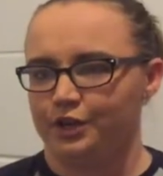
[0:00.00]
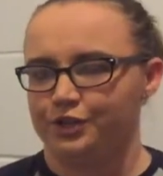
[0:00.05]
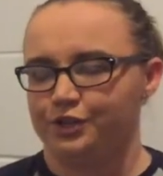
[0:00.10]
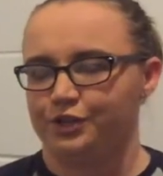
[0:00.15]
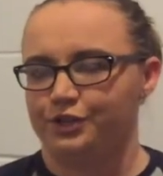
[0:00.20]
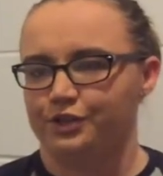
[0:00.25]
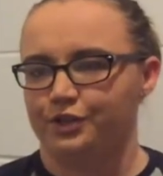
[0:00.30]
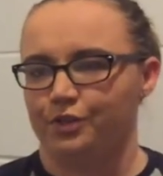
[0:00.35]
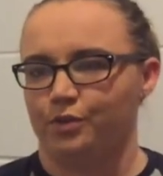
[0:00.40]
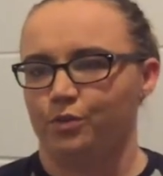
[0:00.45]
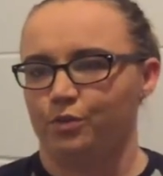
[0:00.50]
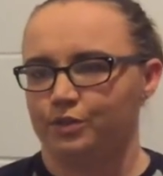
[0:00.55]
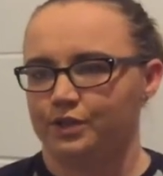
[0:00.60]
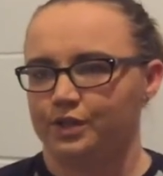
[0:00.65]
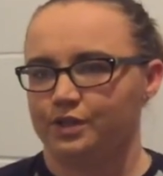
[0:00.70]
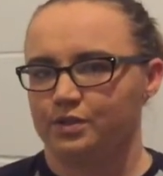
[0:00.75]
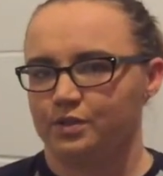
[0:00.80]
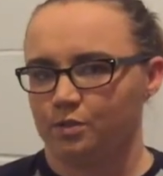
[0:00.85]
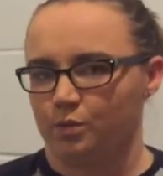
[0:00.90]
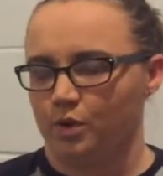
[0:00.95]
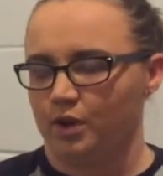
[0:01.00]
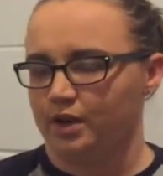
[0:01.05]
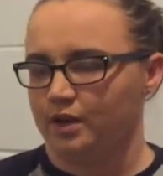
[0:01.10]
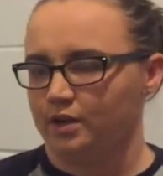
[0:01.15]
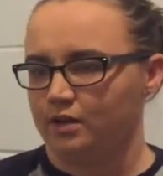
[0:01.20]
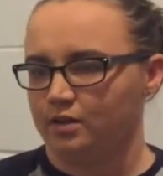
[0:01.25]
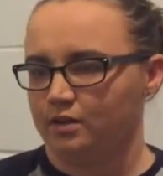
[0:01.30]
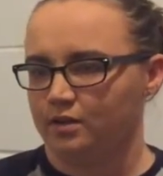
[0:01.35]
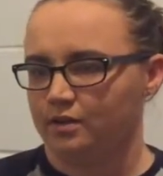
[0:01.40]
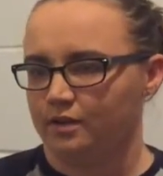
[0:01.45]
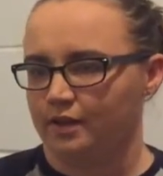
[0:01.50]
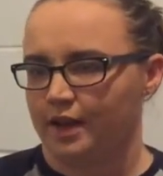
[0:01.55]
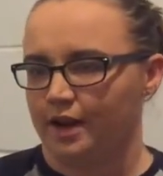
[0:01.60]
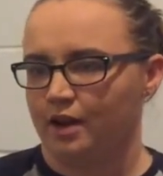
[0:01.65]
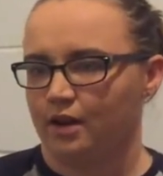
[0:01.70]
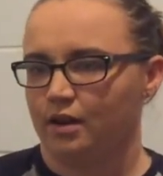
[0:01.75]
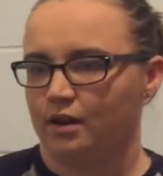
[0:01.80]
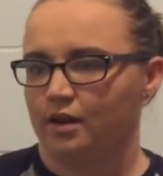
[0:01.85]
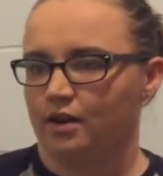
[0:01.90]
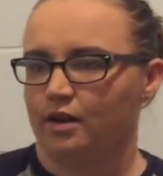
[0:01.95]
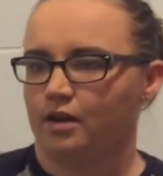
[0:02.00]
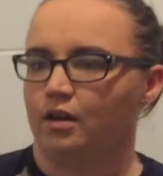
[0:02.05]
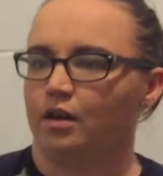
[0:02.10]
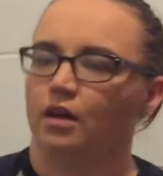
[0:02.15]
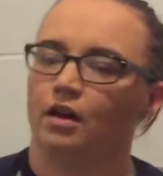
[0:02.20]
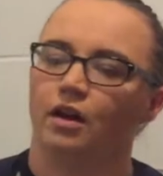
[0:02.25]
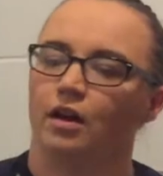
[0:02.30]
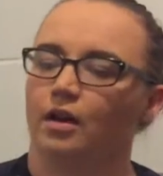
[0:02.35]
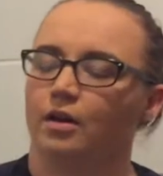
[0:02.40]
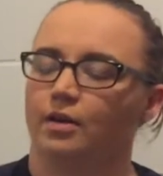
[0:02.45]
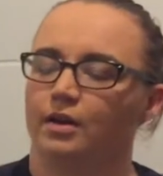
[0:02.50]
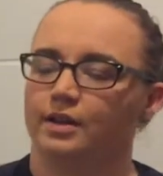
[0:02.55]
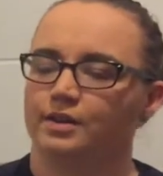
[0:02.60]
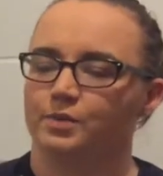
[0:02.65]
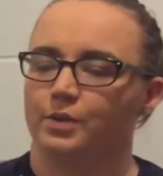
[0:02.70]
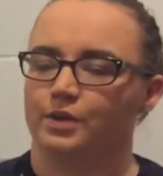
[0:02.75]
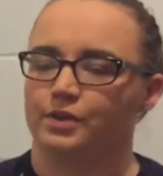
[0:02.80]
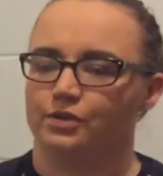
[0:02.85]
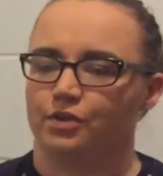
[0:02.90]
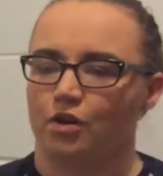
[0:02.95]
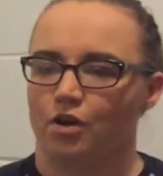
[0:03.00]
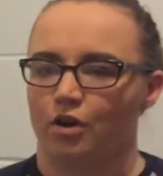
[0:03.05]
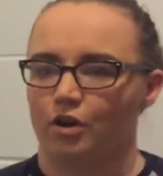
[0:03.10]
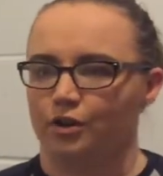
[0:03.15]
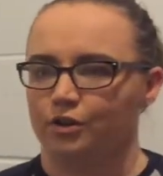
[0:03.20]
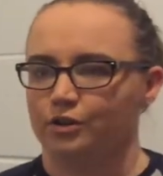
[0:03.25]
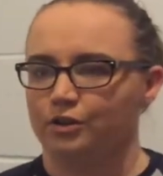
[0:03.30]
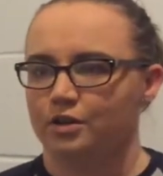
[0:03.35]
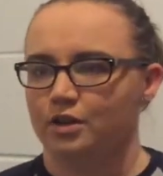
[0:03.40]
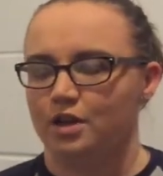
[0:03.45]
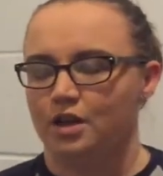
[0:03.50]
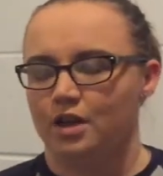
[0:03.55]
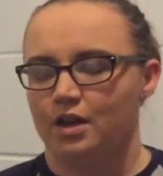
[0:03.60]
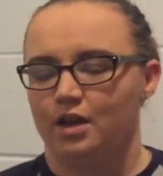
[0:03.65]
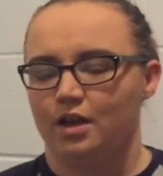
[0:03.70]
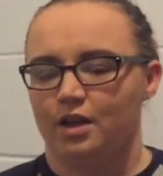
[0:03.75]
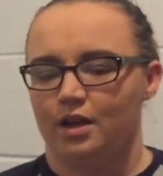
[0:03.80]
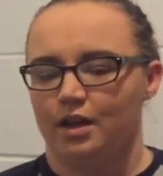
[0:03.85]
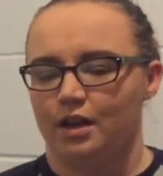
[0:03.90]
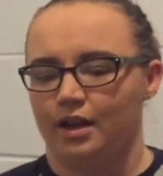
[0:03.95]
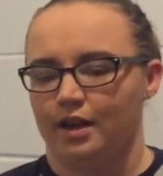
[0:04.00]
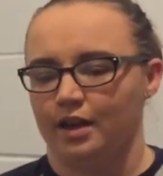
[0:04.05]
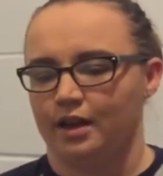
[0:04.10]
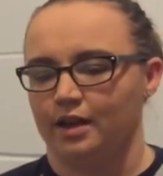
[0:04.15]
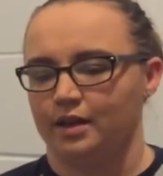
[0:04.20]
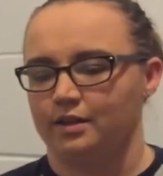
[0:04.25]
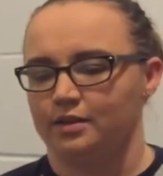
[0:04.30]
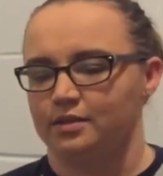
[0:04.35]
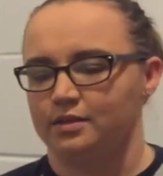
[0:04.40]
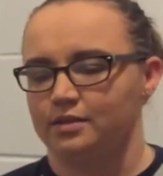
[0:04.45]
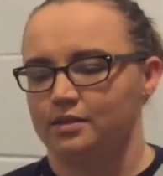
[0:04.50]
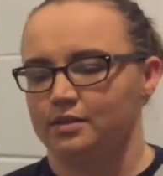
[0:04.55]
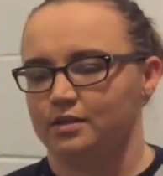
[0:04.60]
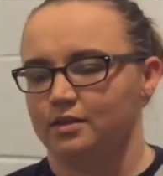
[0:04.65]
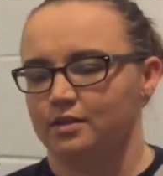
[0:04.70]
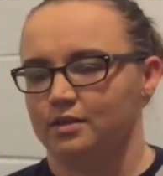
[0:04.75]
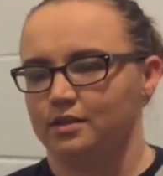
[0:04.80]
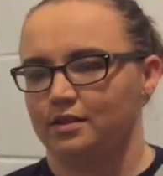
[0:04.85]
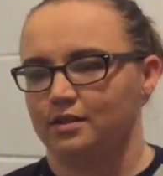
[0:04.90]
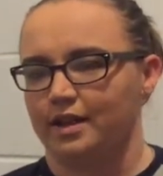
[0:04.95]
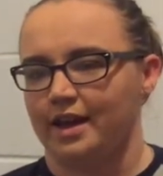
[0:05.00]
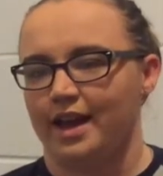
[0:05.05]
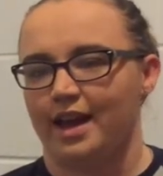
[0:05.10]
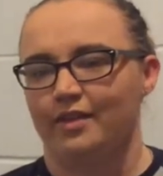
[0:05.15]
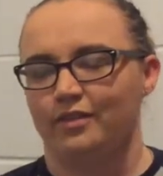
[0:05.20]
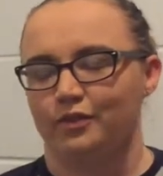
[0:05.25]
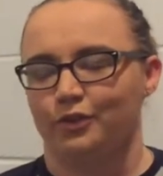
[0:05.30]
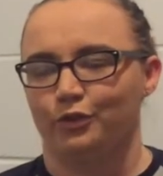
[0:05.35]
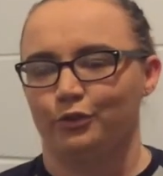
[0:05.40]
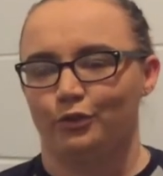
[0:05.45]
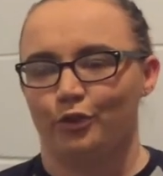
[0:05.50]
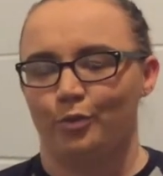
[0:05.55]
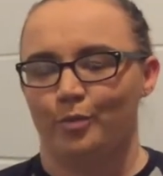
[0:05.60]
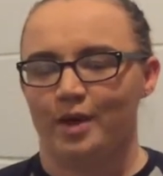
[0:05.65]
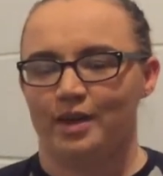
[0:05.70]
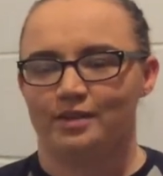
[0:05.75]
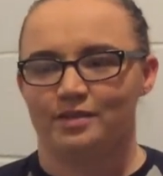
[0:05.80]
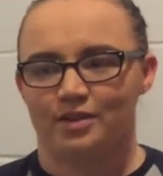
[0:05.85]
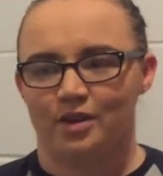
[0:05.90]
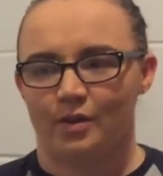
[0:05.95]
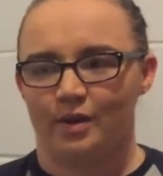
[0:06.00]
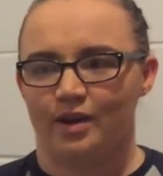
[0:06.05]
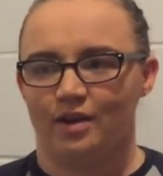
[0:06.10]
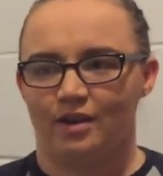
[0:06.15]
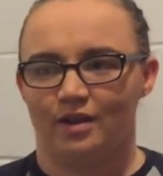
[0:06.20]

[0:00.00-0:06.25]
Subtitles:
She's the oldest one there, as well as Carl, and they have a little romance going